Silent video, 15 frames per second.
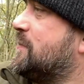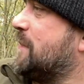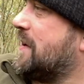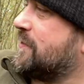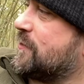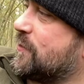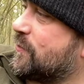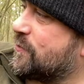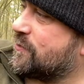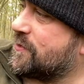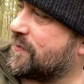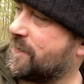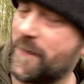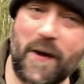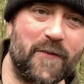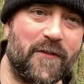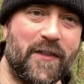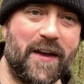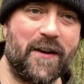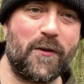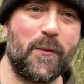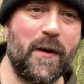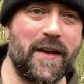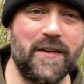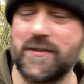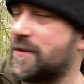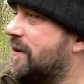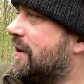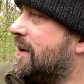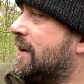Mad Dog's over there a ways
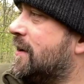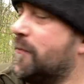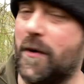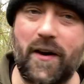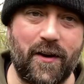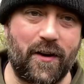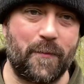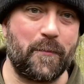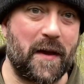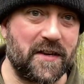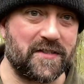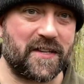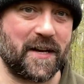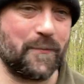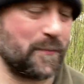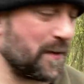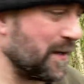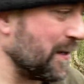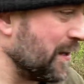by our base camp.